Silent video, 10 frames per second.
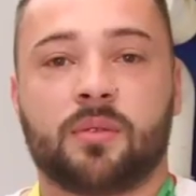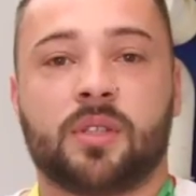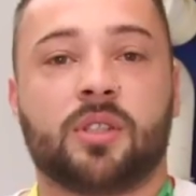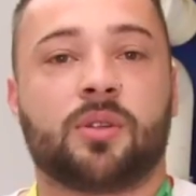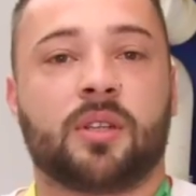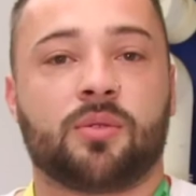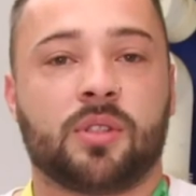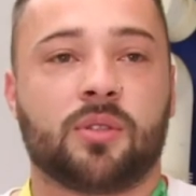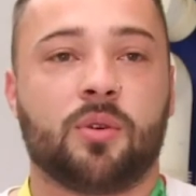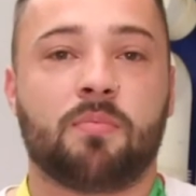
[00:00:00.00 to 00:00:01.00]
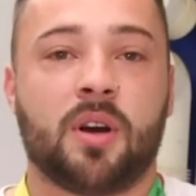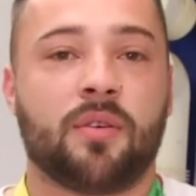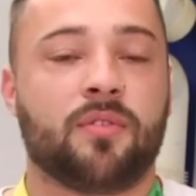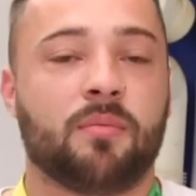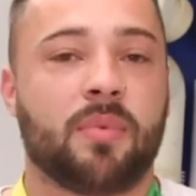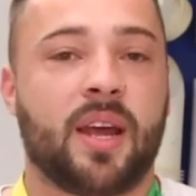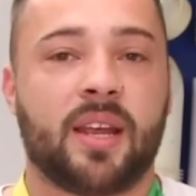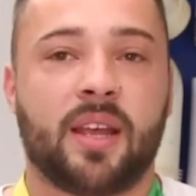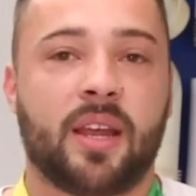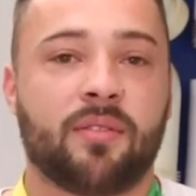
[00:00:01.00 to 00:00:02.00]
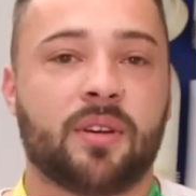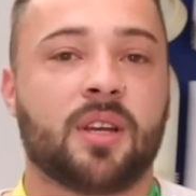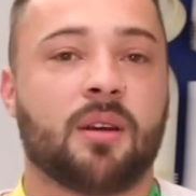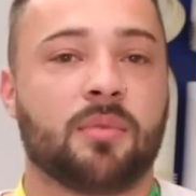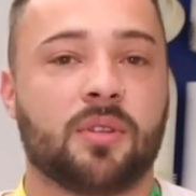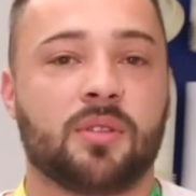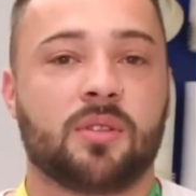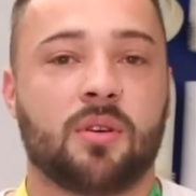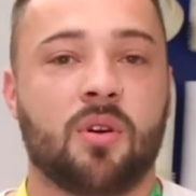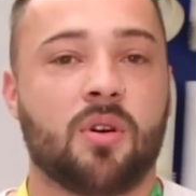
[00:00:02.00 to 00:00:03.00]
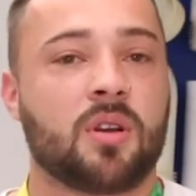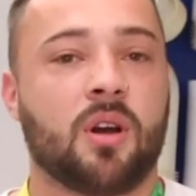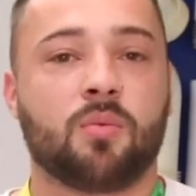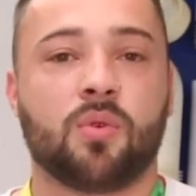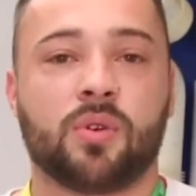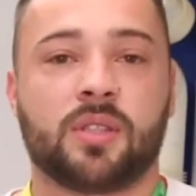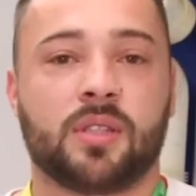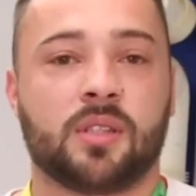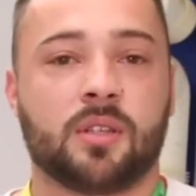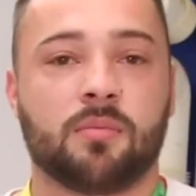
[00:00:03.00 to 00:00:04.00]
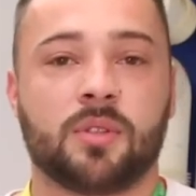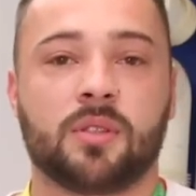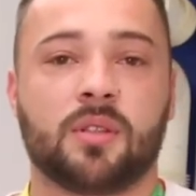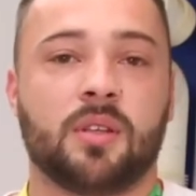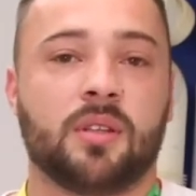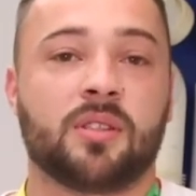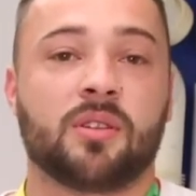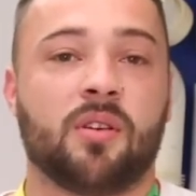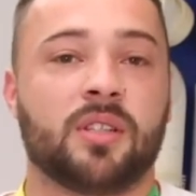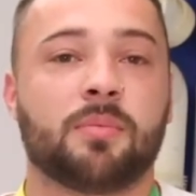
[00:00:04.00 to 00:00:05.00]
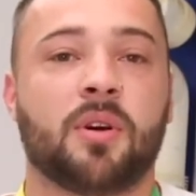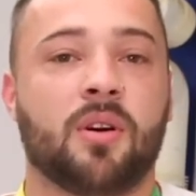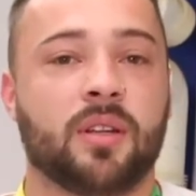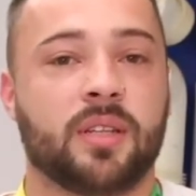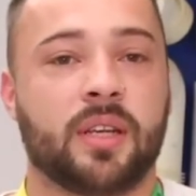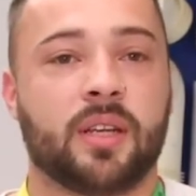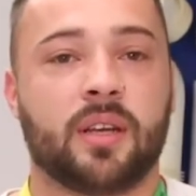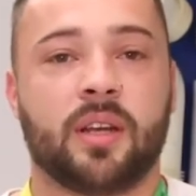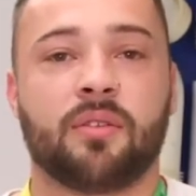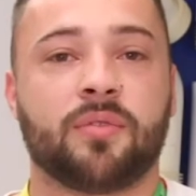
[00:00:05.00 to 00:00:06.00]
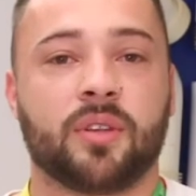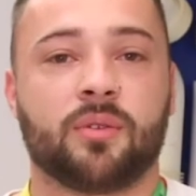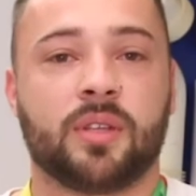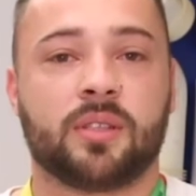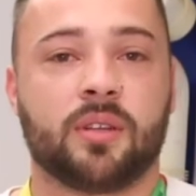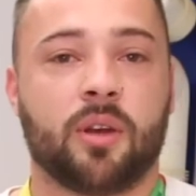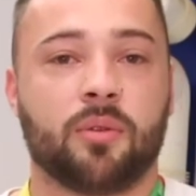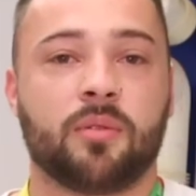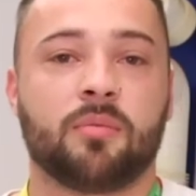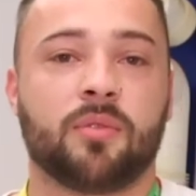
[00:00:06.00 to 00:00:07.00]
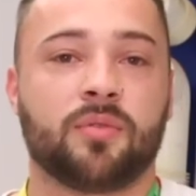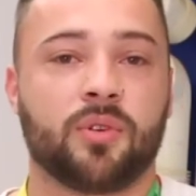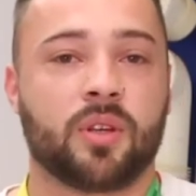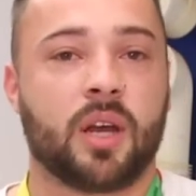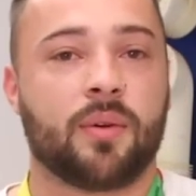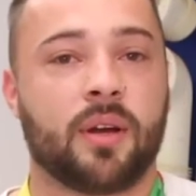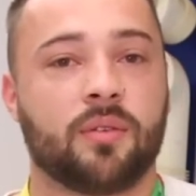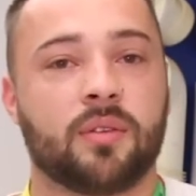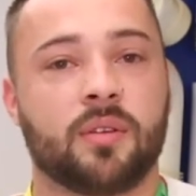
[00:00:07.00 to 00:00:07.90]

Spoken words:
Teach you how to install bathroom bay, air cupboards, hot cold water systems, science behind it, and everything you'll need to know before you go out